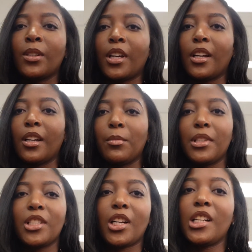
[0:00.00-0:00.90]
Okay, I'm
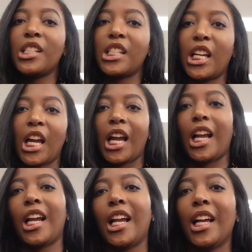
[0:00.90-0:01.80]
in
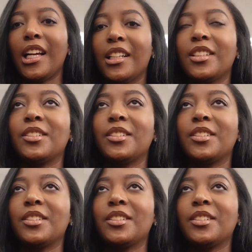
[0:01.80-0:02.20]
Target.